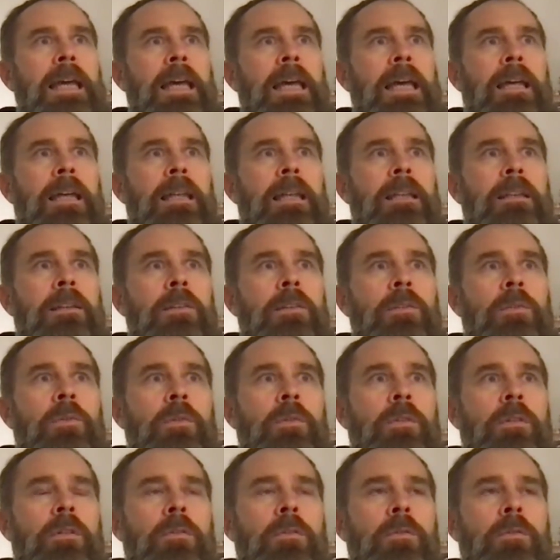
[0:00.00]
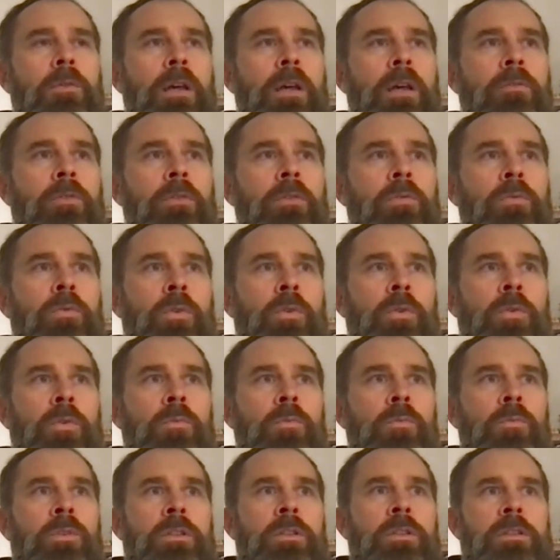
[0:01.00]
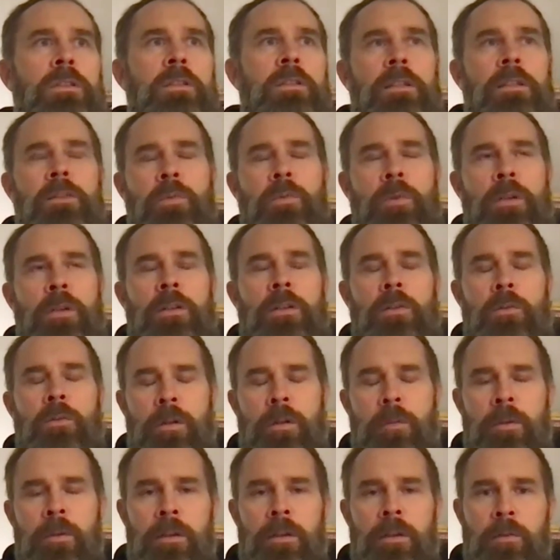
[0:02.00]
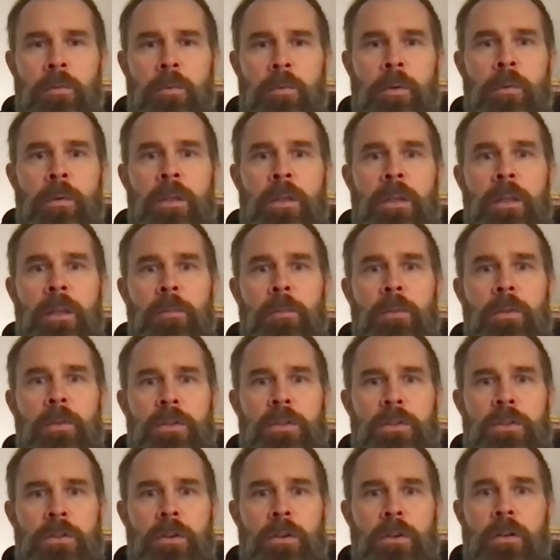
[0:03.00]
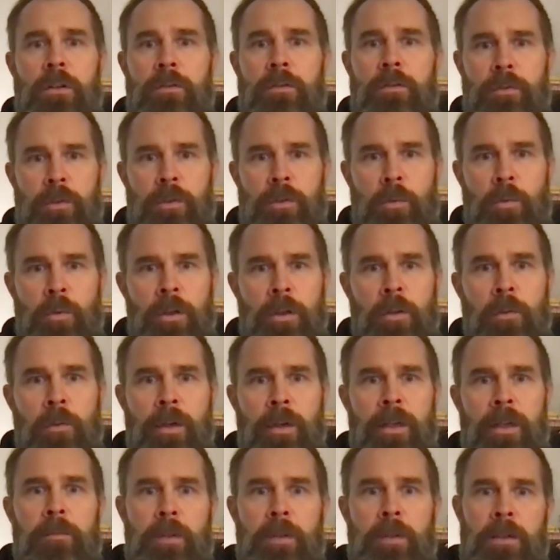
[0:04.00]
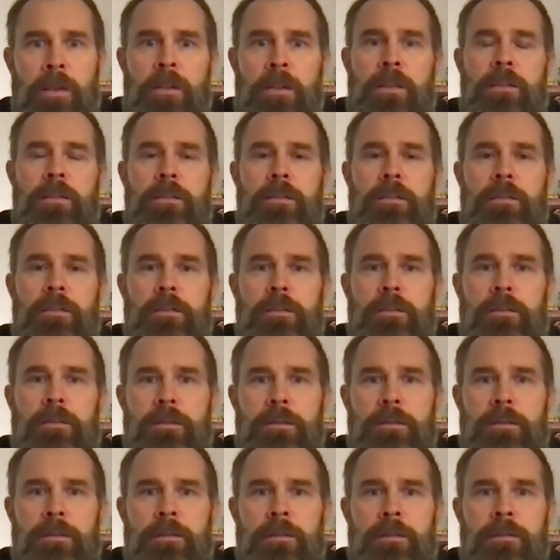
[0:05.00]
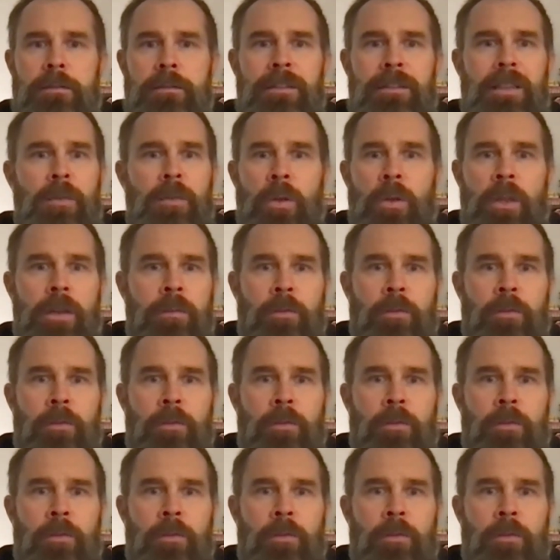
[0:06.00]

and we have a room which is like 20 square meters where we keep the stock for a worldwide market. And